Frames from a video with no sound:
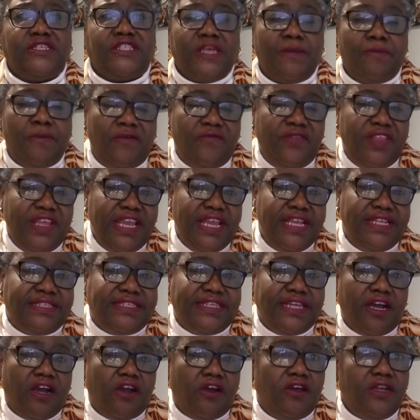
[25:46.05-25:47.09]
some of the
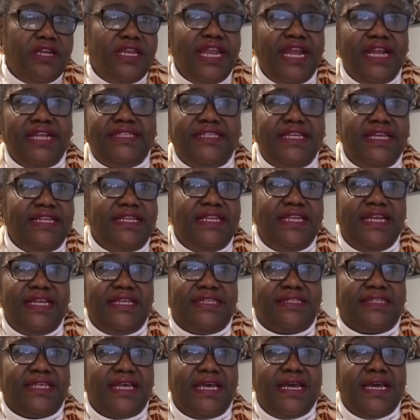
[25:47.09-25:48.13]

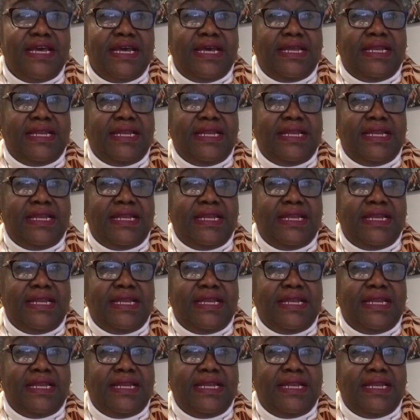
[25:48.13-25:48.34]
interconnectedness